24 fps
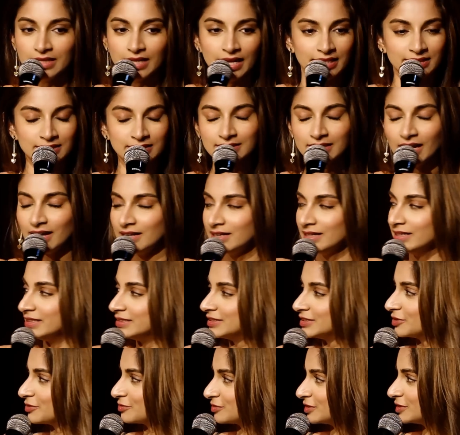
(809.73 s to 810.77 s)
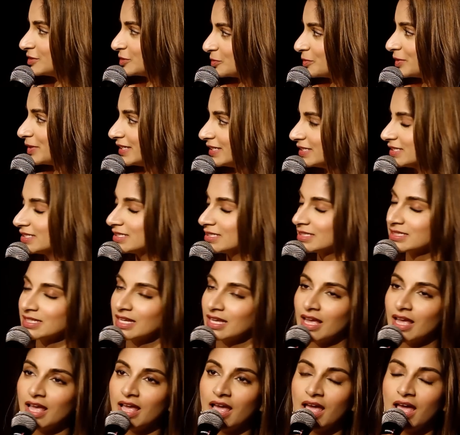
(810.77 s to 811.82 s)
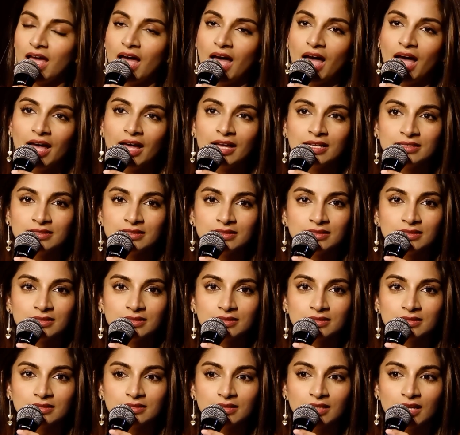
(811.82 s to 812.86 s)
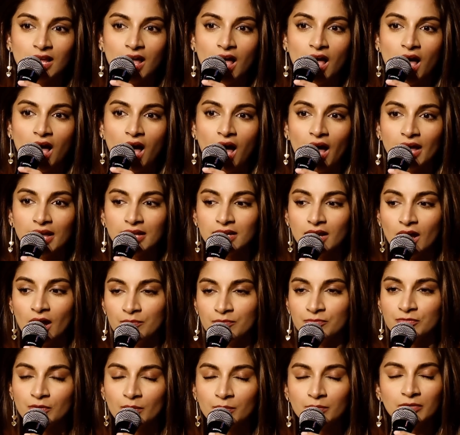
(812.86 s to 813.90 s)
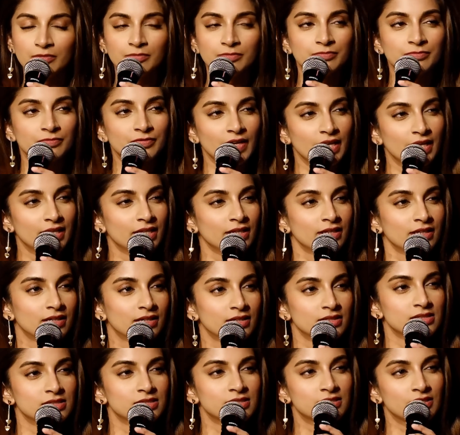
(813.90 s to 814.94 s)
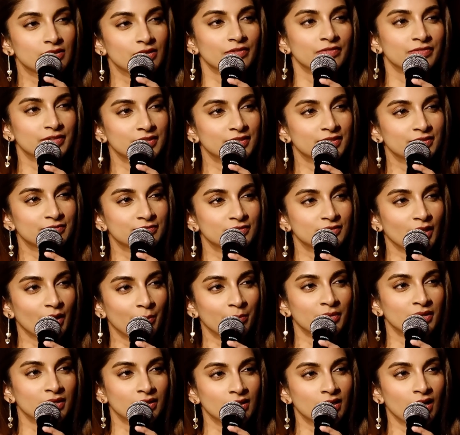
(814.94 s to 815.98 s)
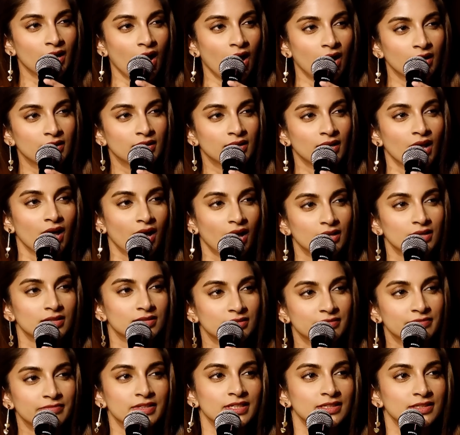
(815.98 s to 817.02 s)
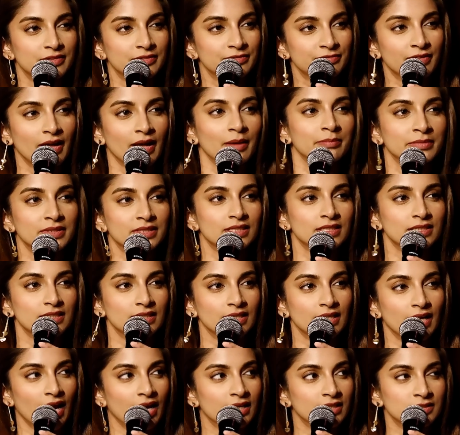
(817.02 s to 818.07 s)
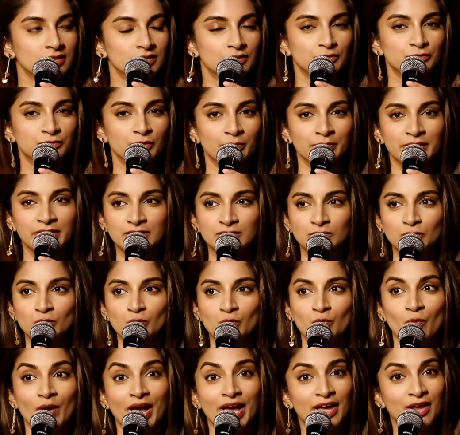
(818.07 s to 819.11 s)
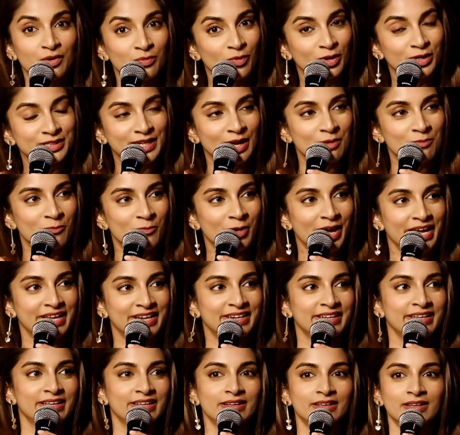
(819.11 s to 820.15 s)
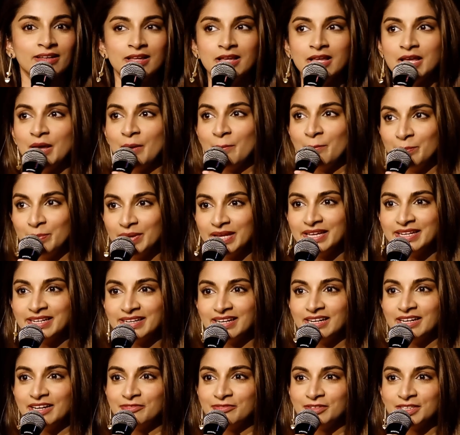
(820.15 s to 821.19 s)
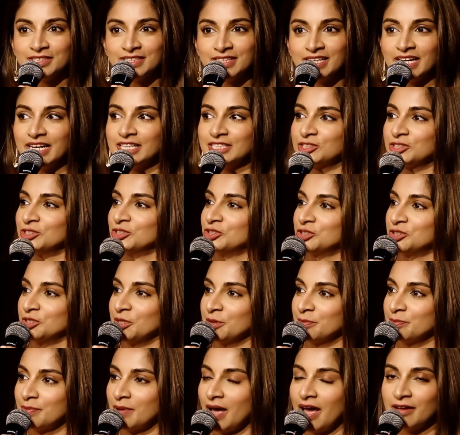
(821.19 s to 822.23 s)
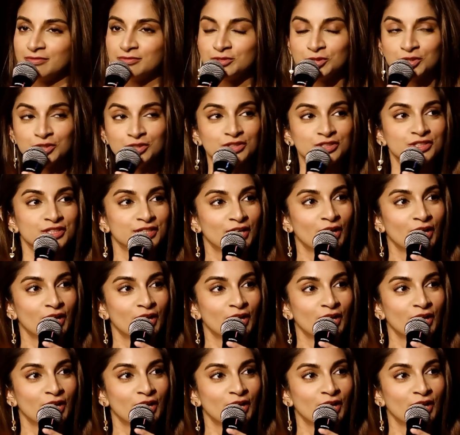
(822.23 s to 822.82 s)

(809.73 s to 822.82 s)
entirely different ways. And I come from a very conservative Tamil Agraharthi Veetu family, and for me to wear what I'm wearing, be in a live-in relationship, have children